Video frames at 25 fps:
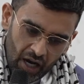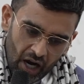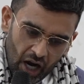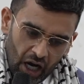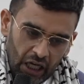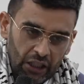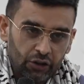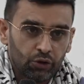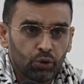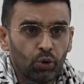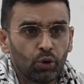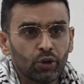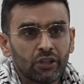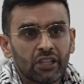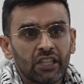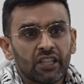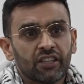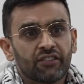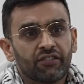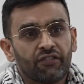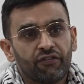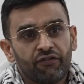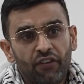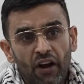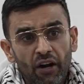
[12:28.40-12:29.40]
I saw
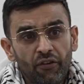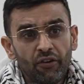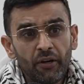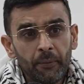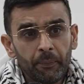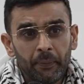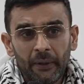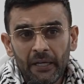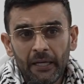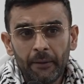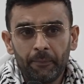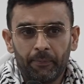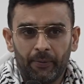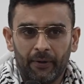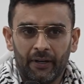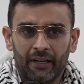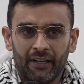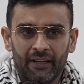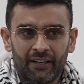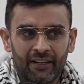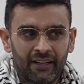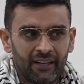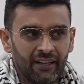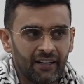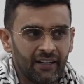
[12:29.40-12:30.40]
these very
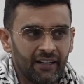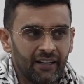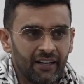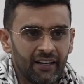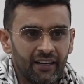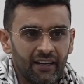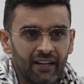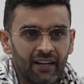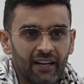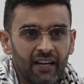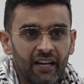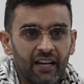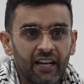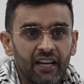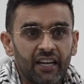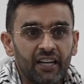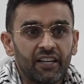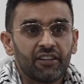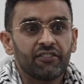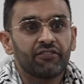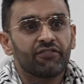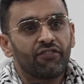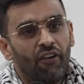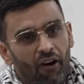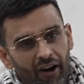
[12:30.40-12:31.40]
people
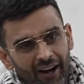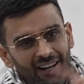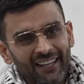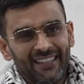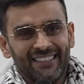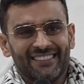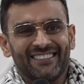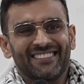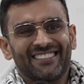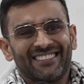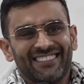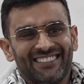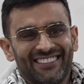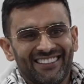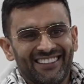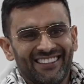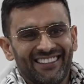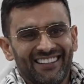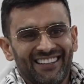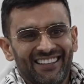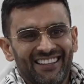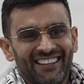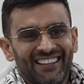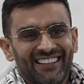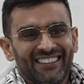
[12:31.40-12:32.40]
invite
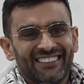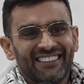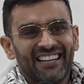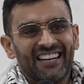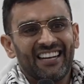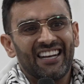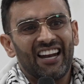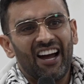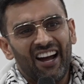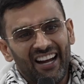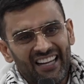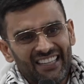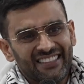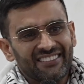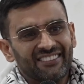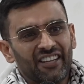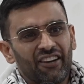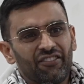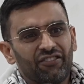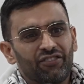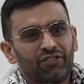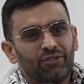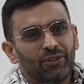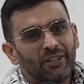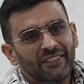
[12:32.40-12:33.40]
the likes
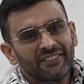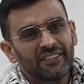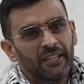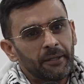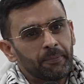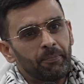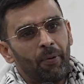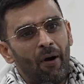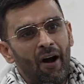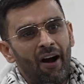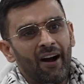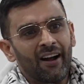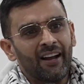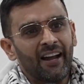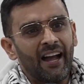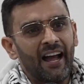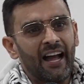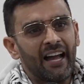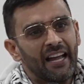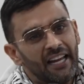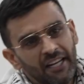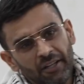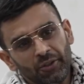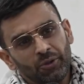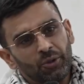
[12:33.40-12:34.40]
of Richard Parker
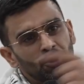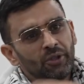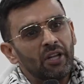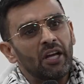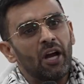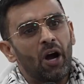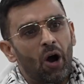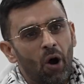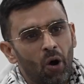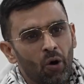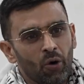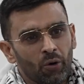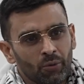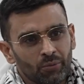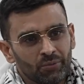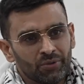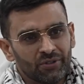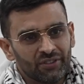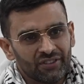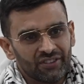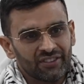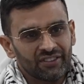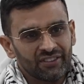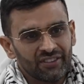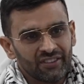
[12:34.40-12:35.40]
into their
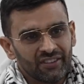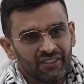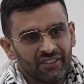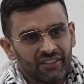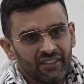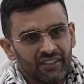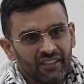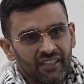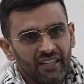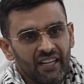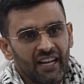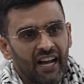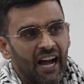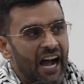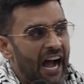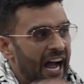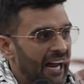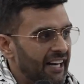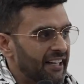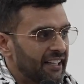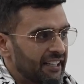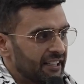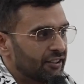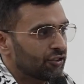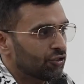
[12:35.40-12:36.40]
homes,
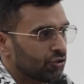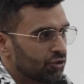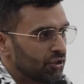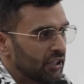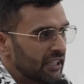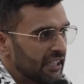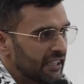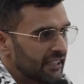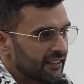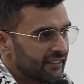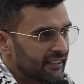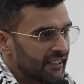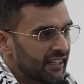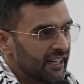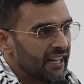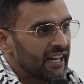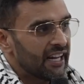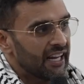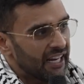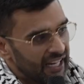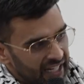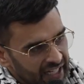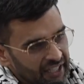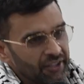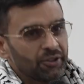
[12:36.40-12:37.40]
Andy Street
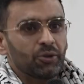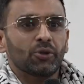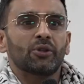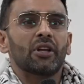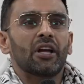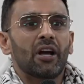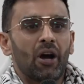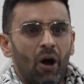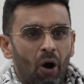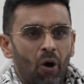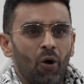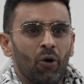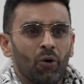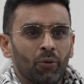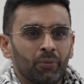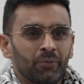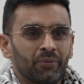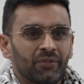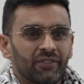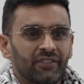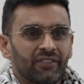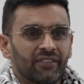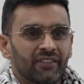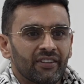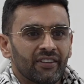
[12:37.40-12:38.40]
into their
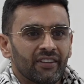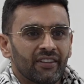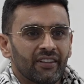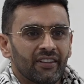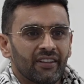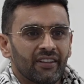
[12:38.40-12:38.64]
homes.